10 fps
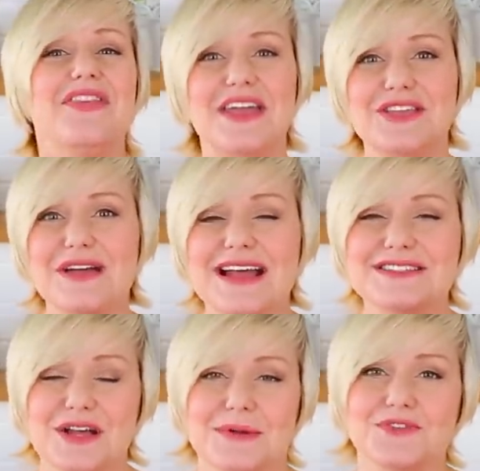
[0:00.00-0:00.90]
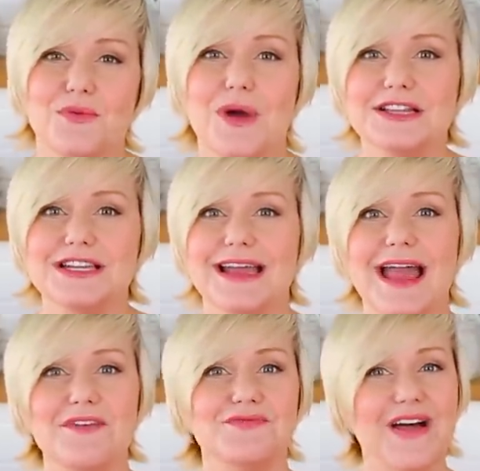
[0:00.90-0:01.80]
Thank you guys so much for watching,
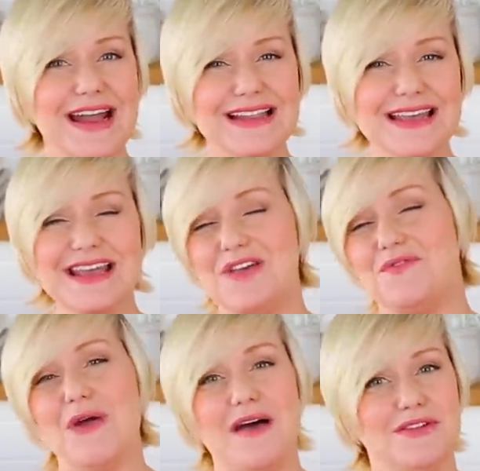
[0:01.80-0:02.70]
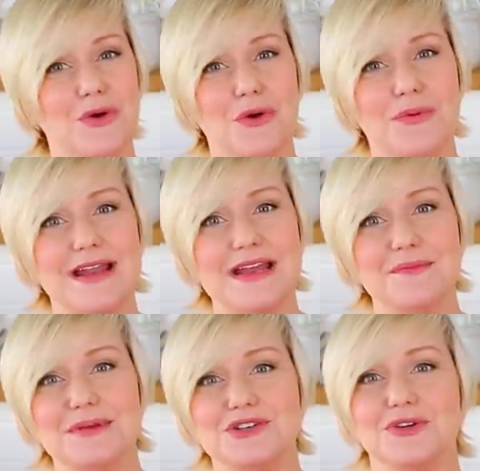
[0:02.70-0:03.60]
and finally, if you haven't
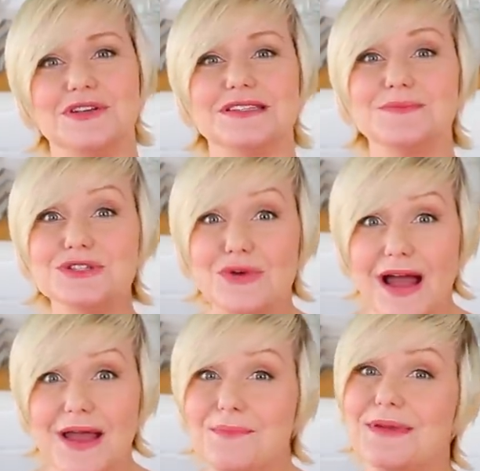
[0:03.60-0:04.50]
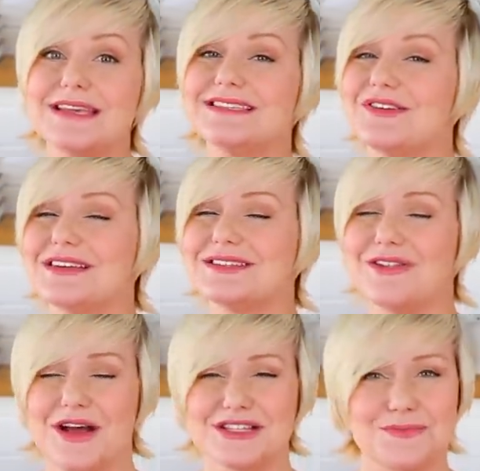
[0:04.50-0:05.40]
already, be sure to subscribe because there is
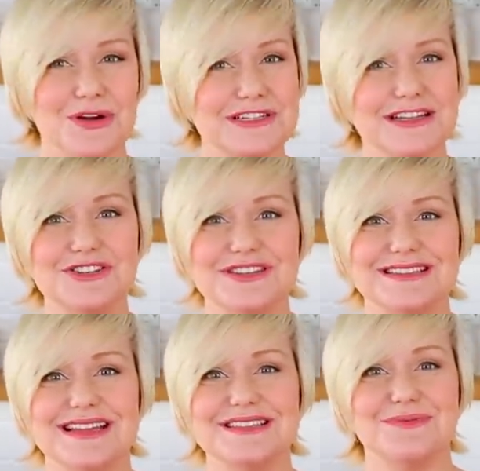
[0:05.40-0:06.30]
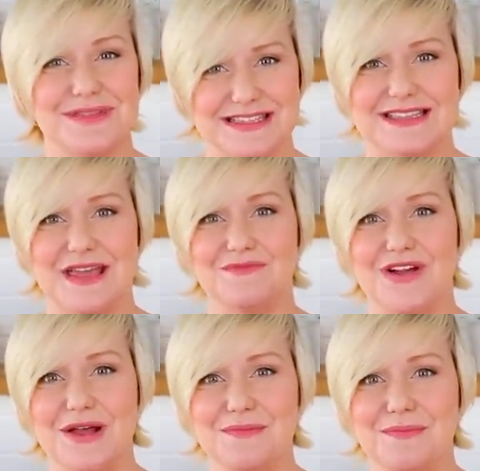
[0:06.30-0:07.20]
lots more deliciousness where this came
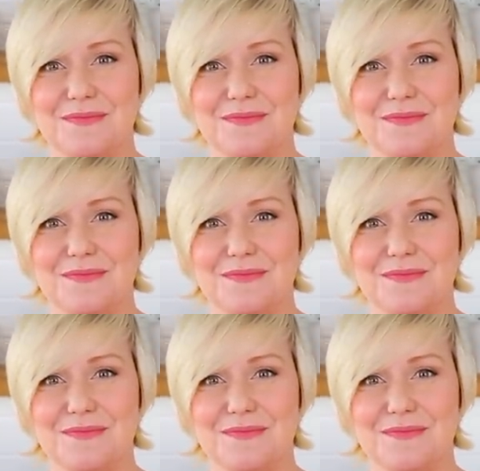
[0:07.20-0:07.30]
from.